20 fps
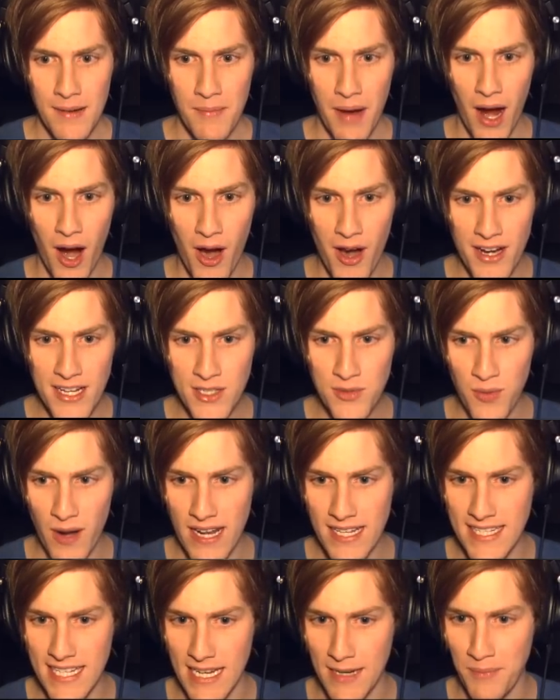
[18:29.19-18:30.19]
My heart is
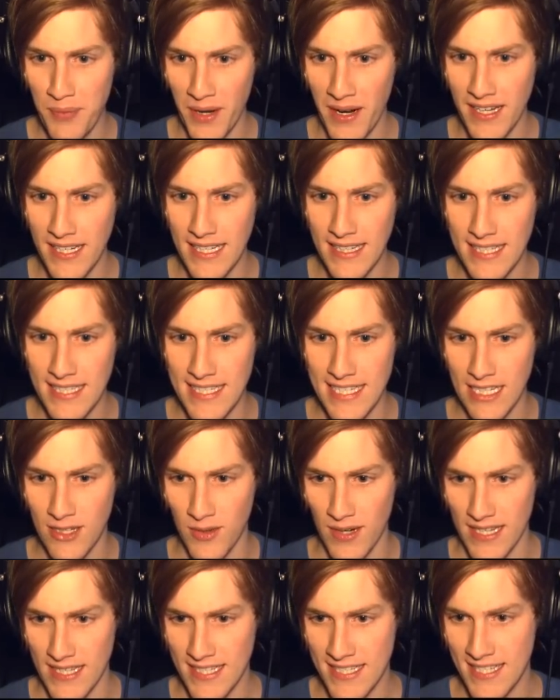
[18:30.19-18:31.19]
racing, but I need the
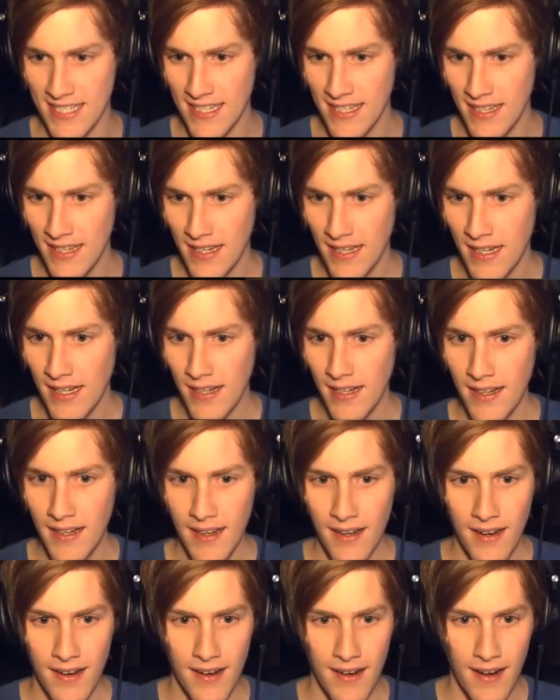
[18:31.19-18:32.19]
secrets.
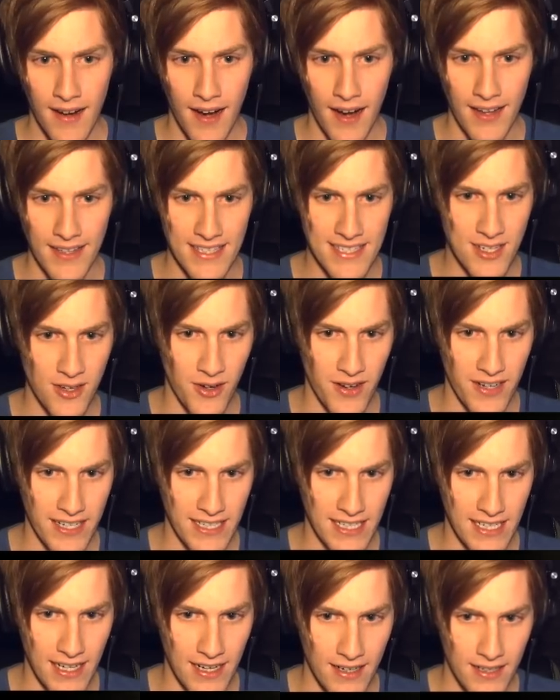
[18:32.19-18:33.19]
Alright, let's go on
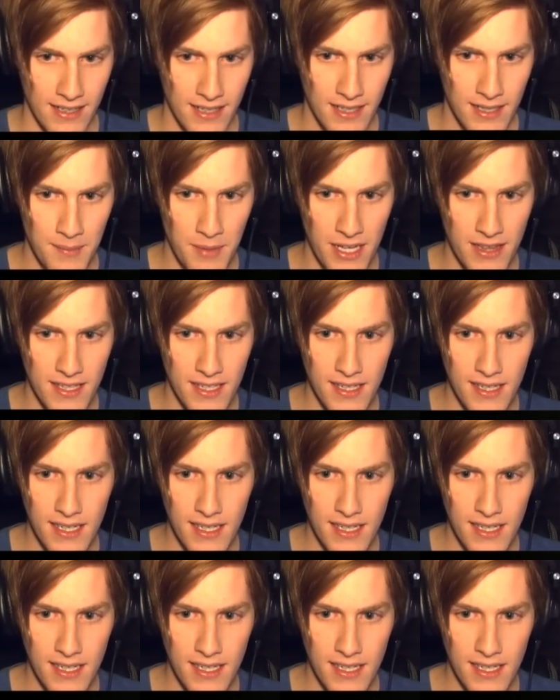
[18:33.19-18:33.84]
in here. Come on.